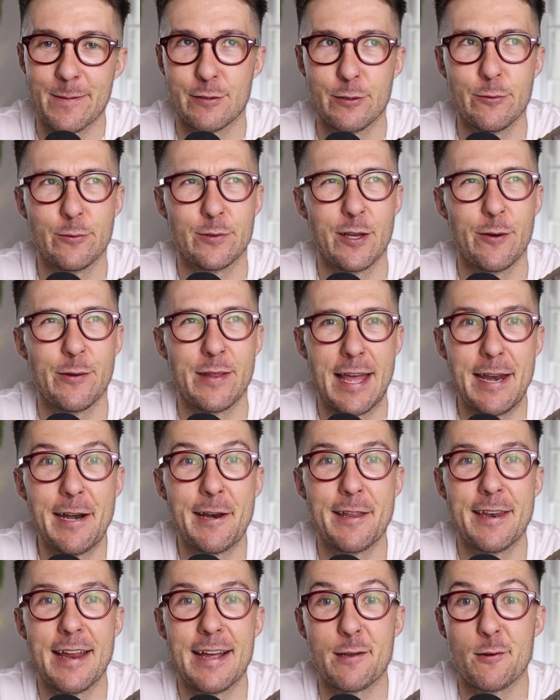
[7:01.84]
because also at the end
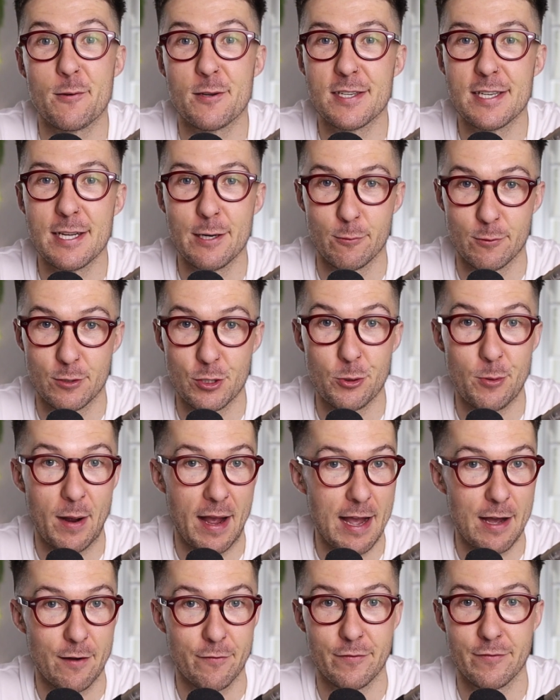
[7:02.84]
of the day, you still do
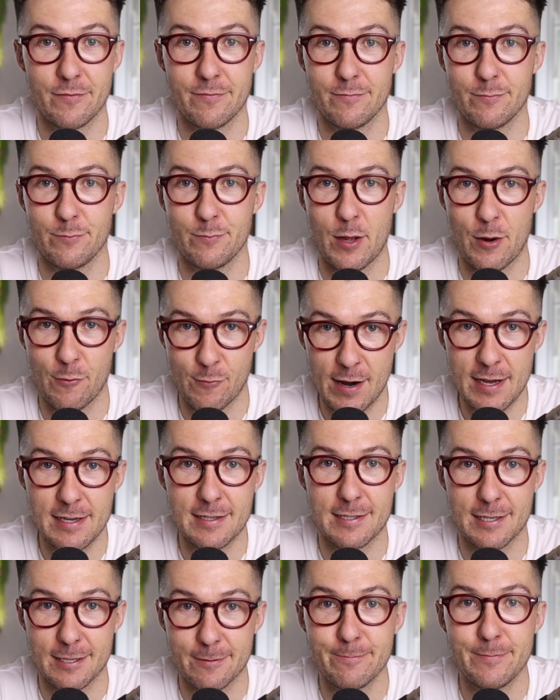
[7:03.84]
have a
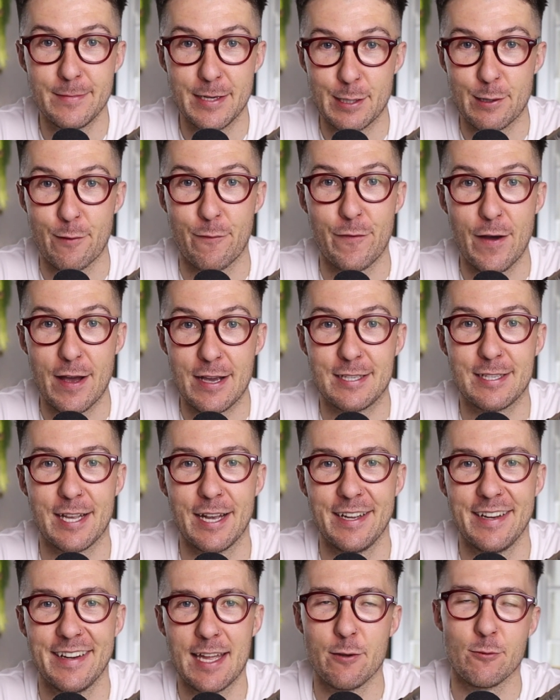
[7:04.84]
razor near your face.
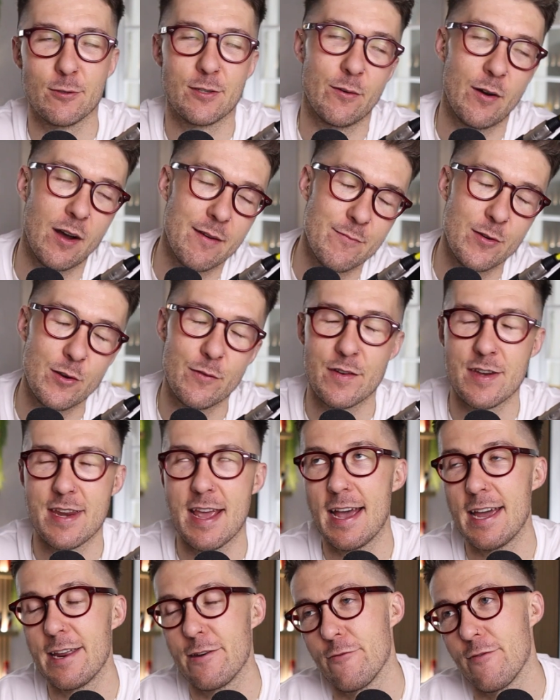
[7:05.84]
And also I'm moving
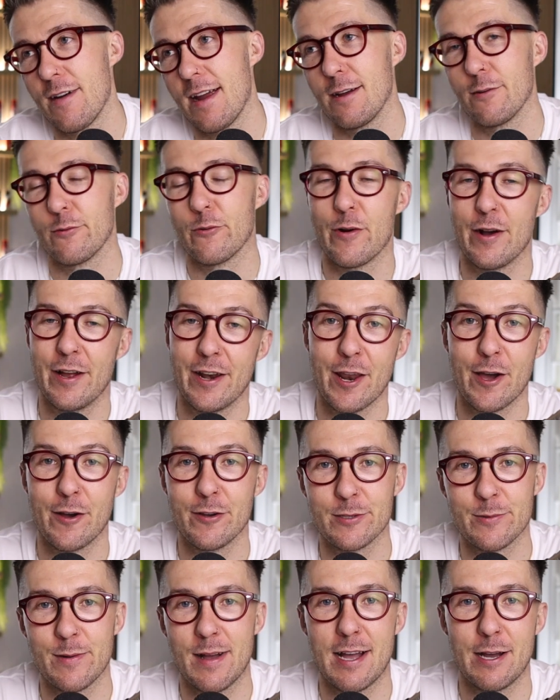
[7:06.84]
your head around quite a lot
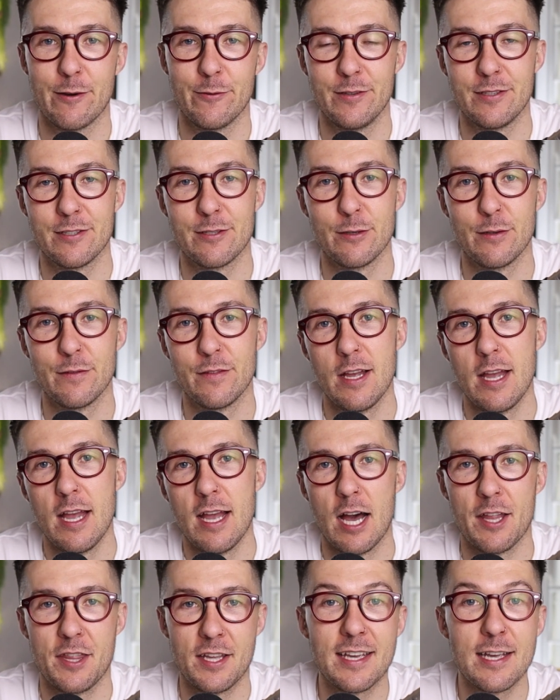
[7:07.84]
as well. And sort of,
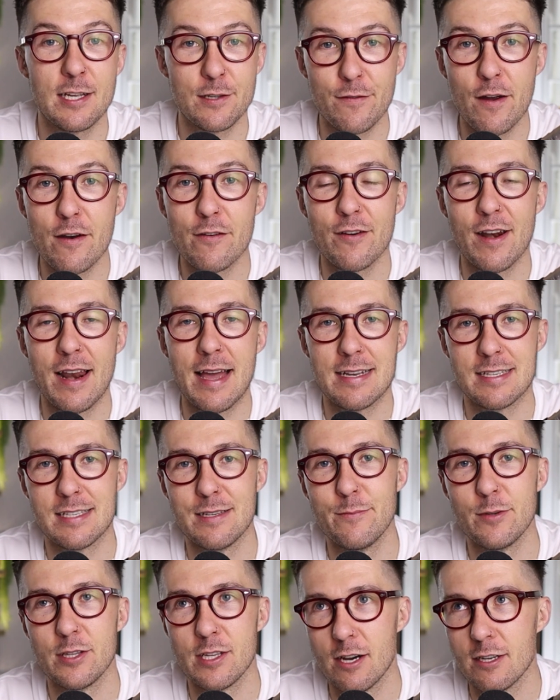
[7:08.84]
I think it is very
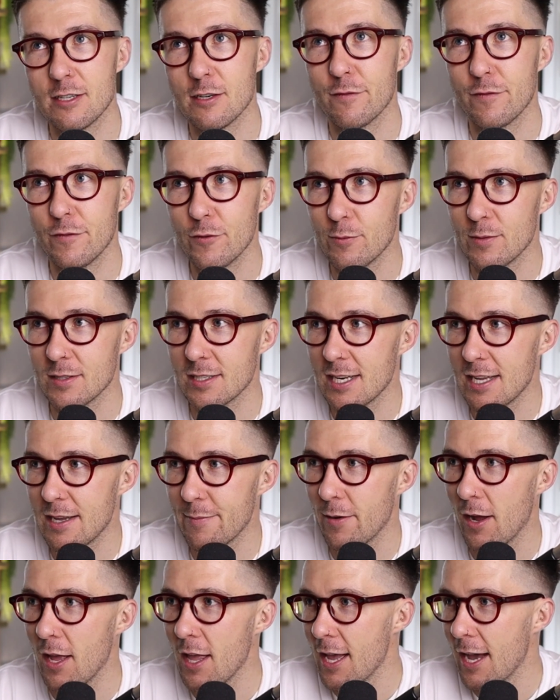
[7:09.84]
relaxing, but the idea of falling
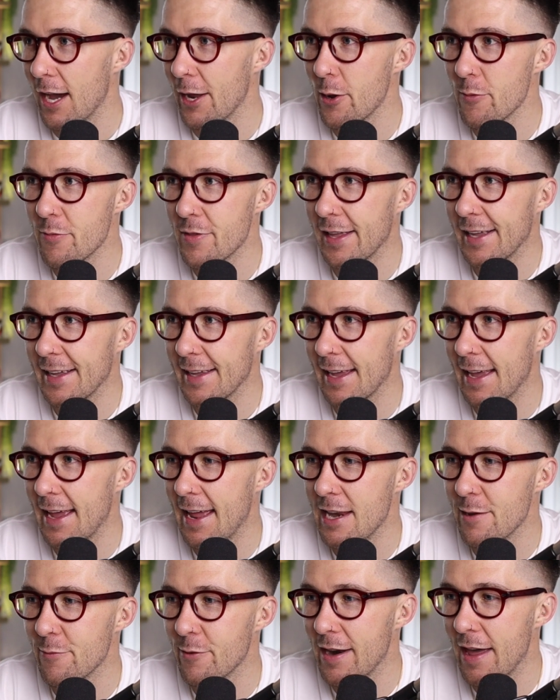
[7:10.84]
asleep, I don't think
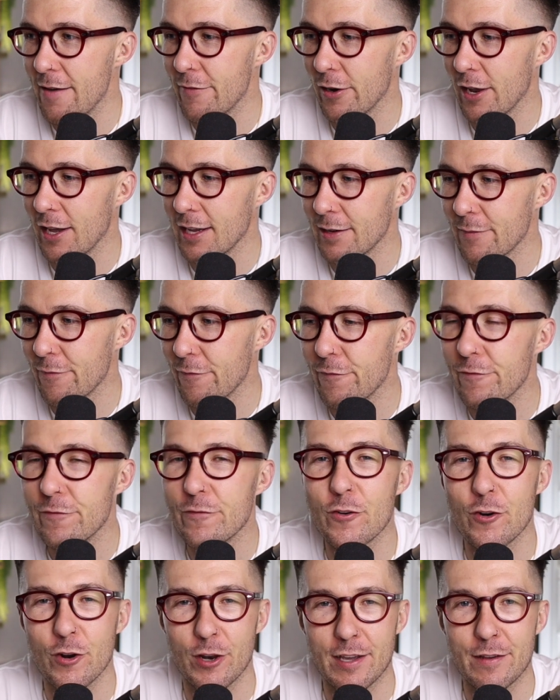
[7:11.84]
anyone ever like
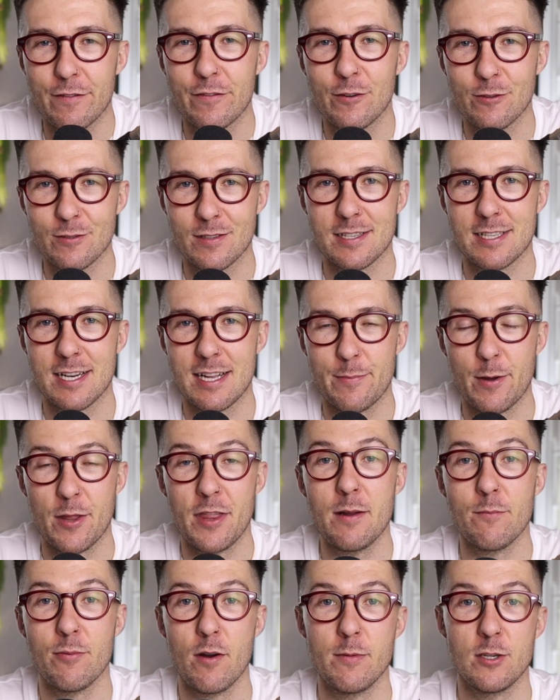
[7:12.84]
fully falls asleep. I
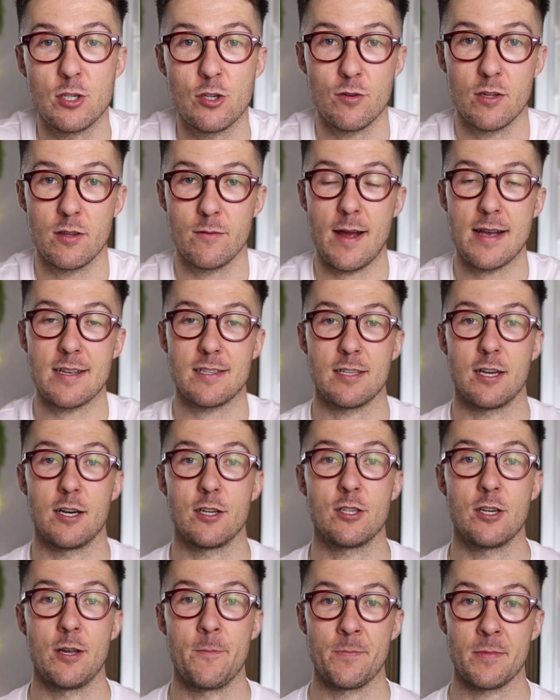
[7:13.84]
think probably during the
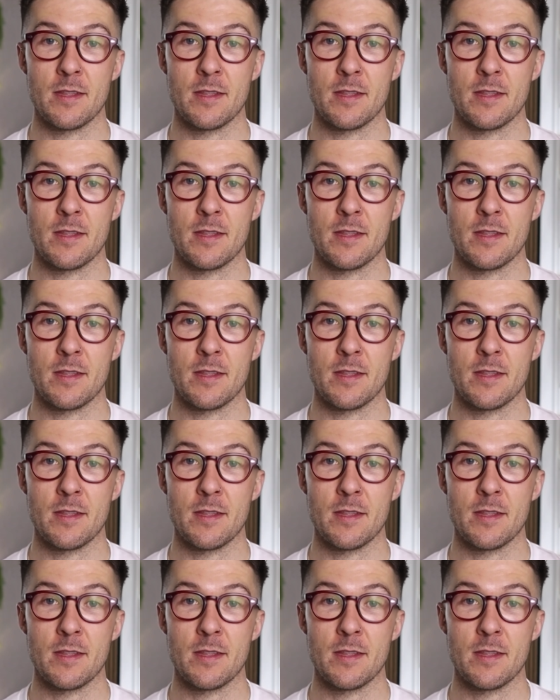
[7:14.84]
massage.